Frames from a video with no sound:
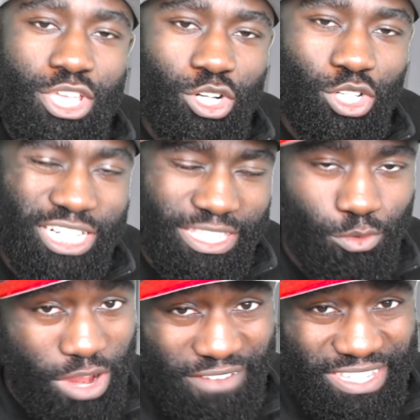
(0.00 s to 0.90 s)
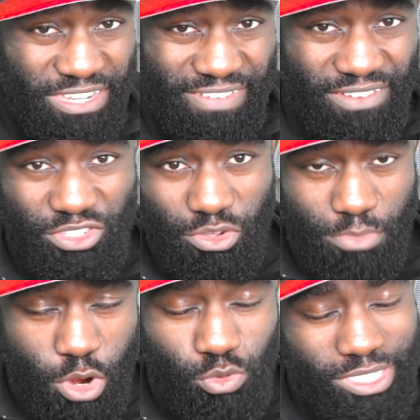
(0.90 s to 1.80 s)
you're looking at the wife that he favors the
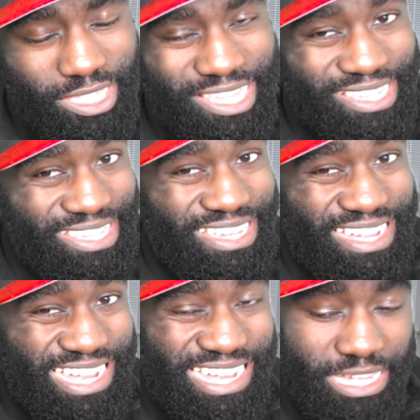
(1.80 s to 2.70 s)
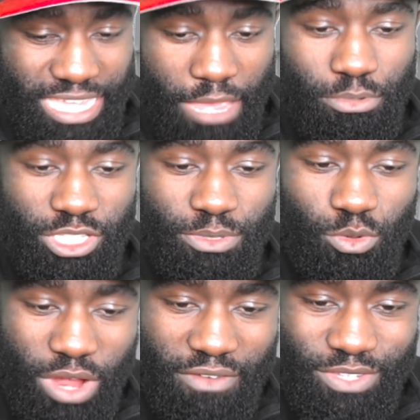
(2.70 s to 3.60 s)
most, ah, it happens to be the
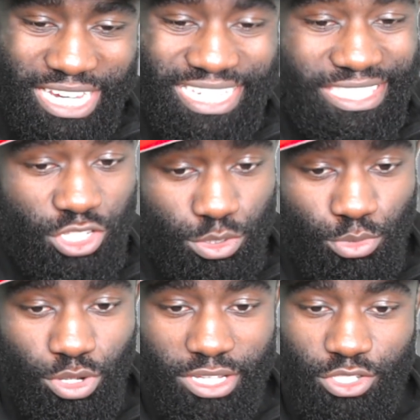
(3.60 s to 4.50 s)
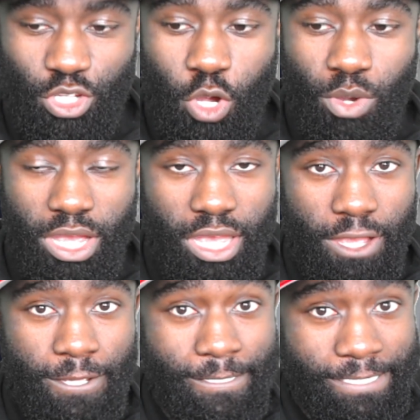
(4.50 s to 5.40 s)
wife who's actually the smallest. So,
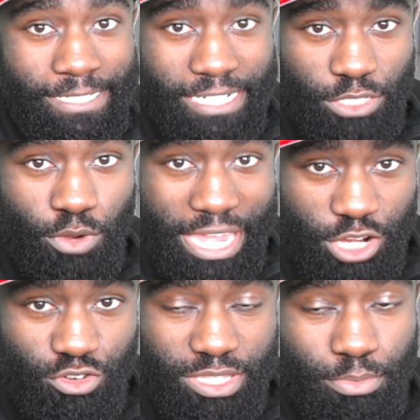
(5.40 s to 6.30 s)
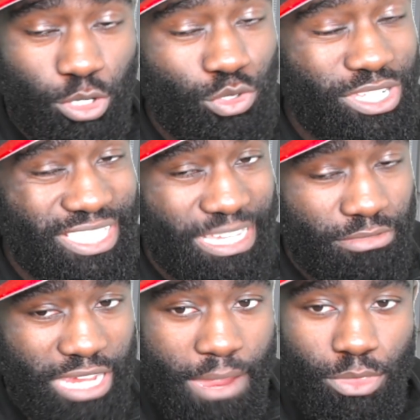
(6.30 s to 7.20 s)
uh, it is quite interesting. But also at the same
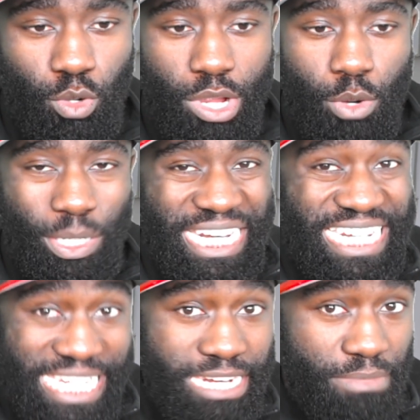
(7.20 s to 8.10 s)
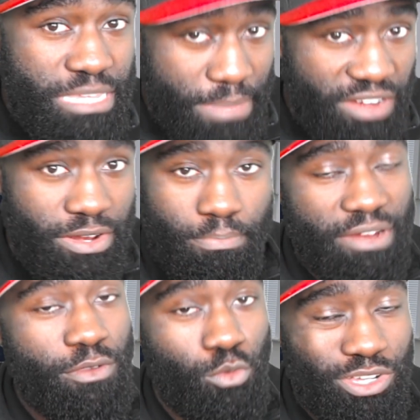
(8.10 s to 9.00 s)
time, though, when he did meet Meri,
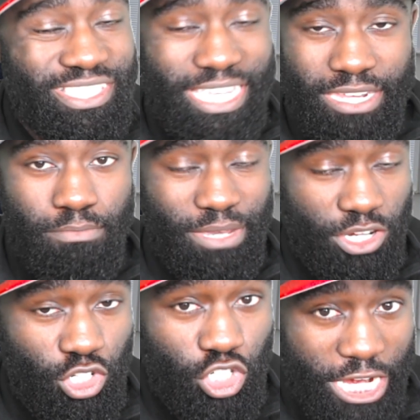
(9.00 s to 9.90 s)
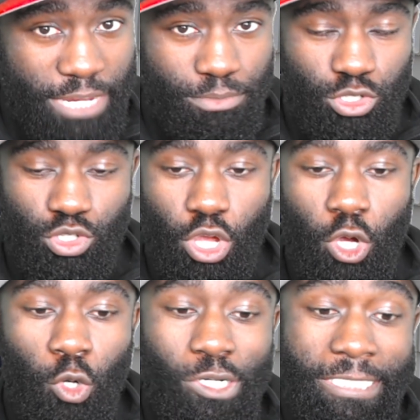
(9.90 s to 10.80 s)
Meri was in better shape.
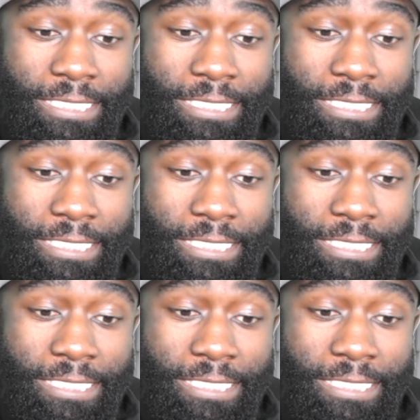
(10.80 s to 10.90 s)
So